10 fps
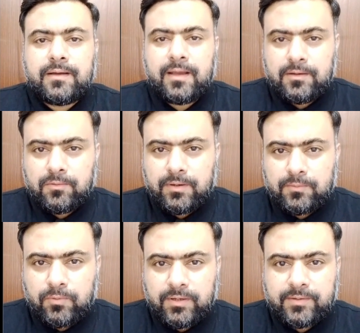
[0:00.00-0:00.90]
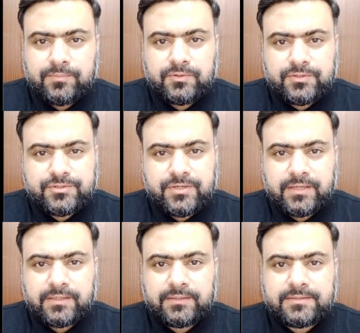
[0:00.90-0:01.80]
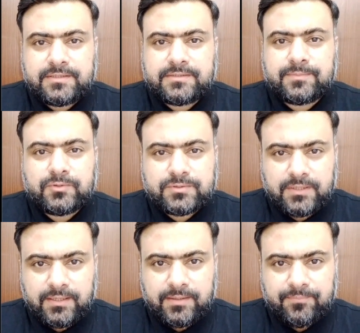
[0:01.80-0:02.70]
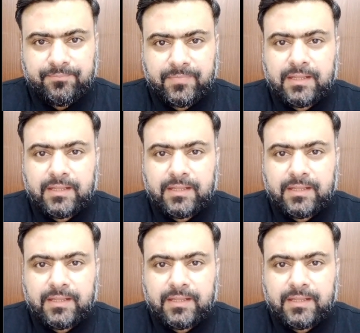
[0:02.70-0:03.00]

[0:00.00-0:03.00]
Hello and welcome to this channel. This is Abdul Salam.